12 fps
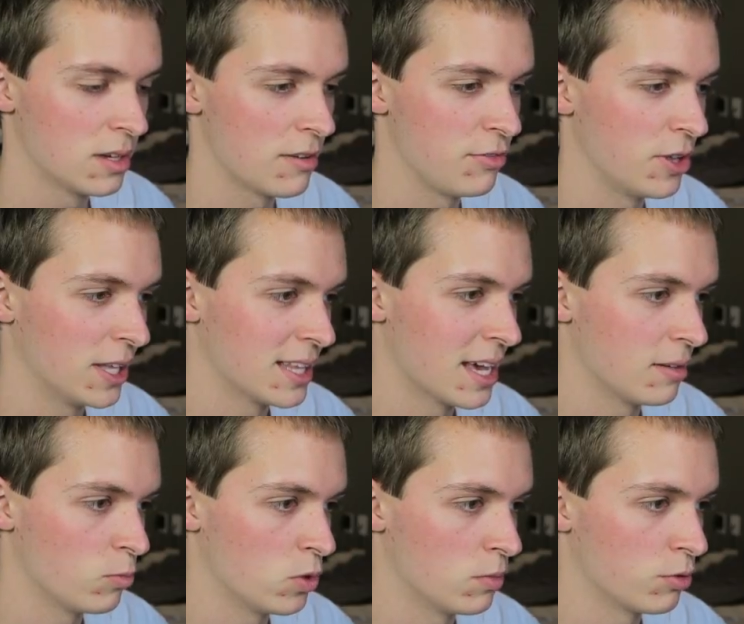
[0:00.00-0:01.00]
I feel like
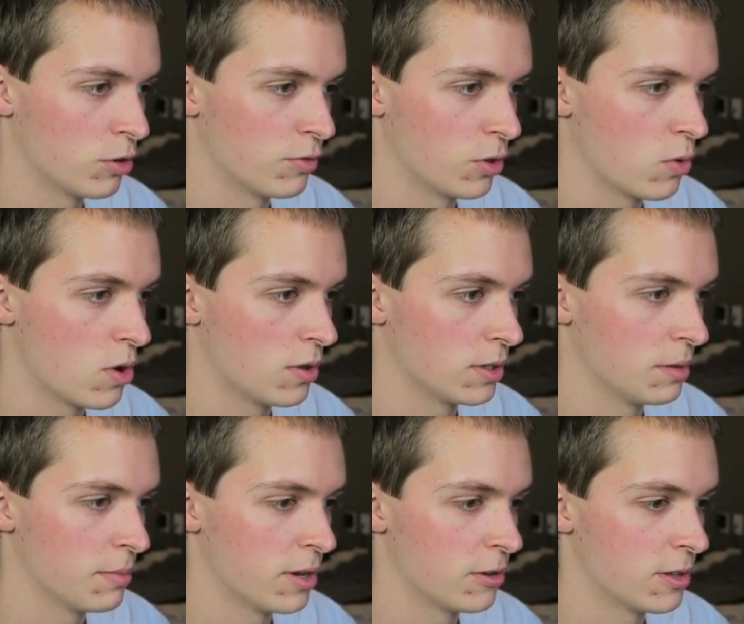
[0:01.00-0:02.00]
that will improve the
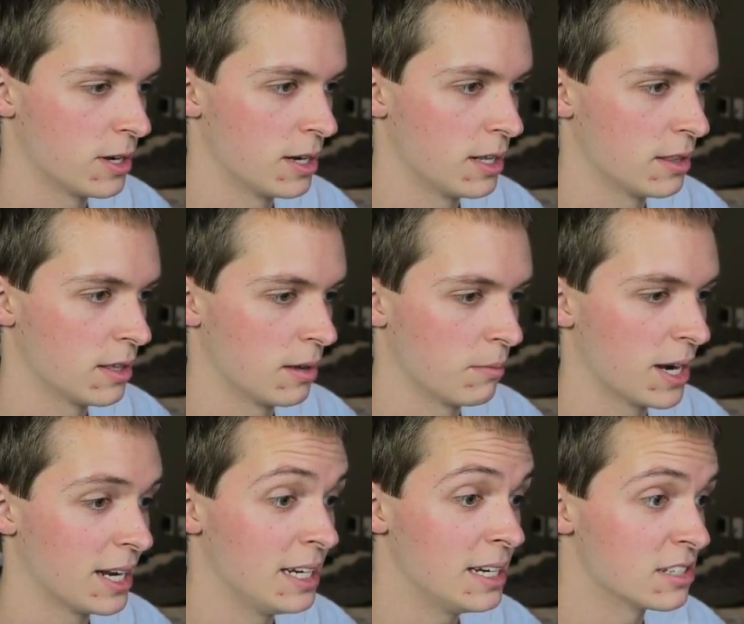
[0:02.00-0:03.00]
quality better than anything.
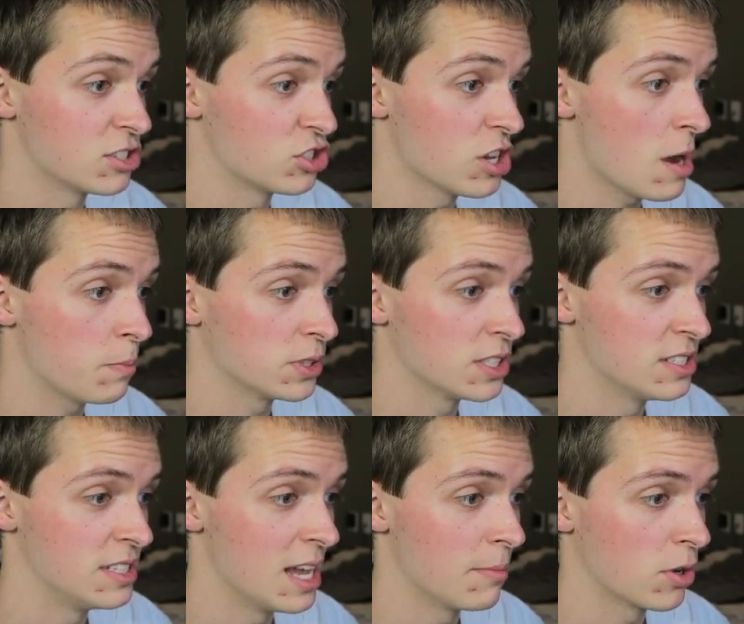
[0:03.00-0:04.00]
But I need to stop with this
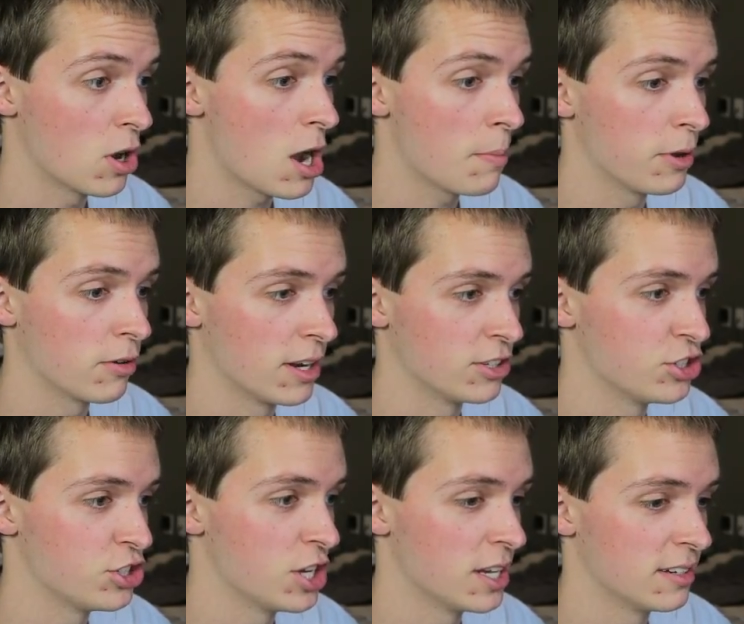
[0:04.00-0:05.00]
damn copyright
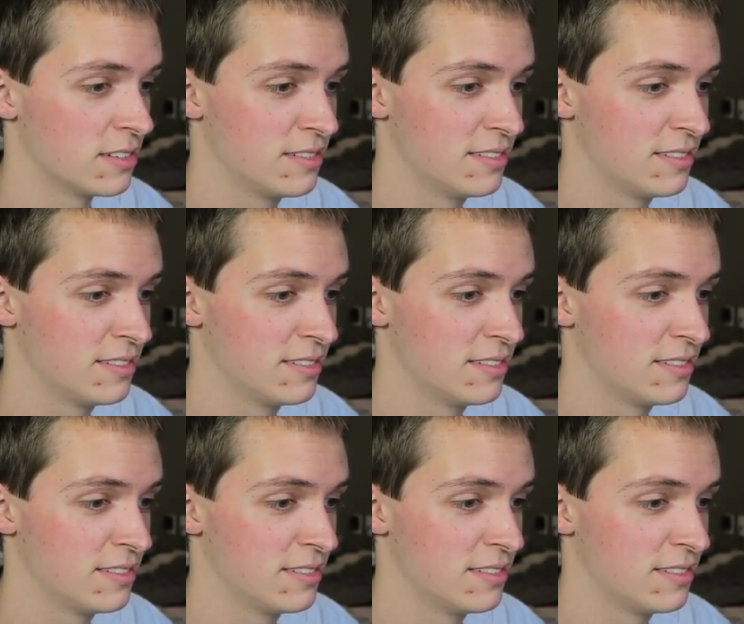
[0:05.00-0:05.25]
shit.